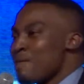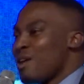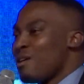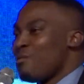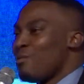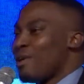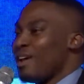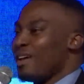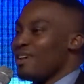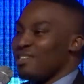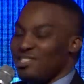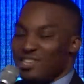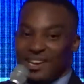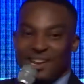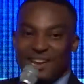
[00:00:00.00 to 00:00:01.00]
where,
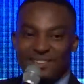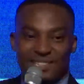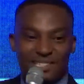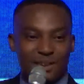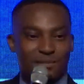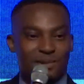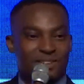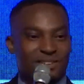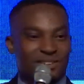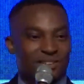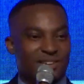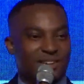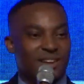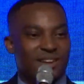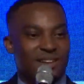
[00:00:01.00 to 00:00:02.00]
shout out, did someone,
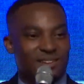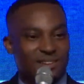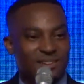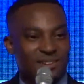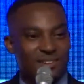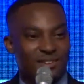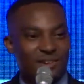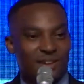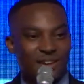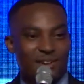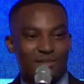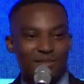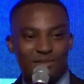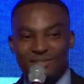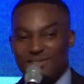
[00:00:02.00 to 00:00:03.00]
yeah, okay,
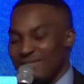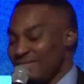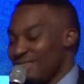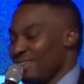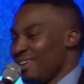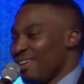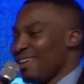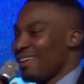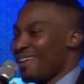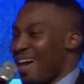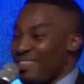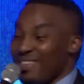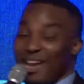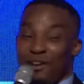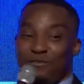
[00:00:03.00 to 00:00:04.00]
cool. I
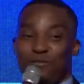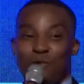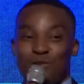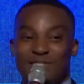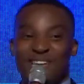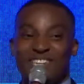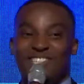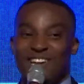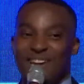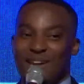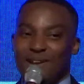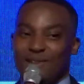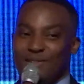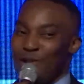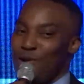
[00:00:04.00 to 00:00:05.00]
think I forced that shout
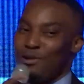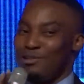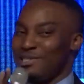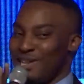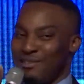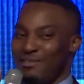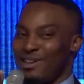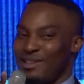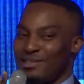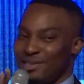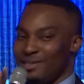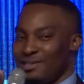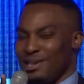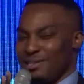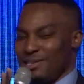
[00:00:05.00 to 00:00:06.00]
out. No one was giving it, so I
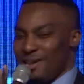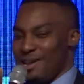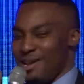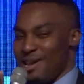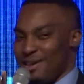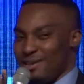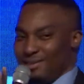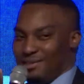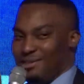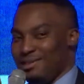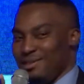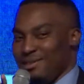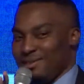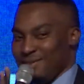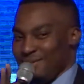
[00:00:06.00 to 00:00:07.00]
was like, shout out,
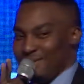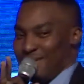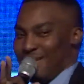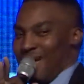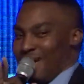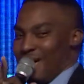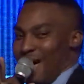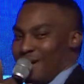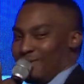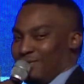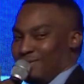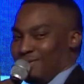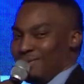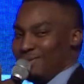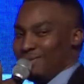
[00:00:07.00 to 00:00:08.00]
I got
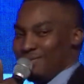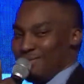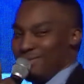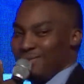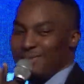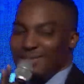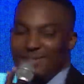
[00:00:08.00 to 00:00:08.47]
you, it's cool.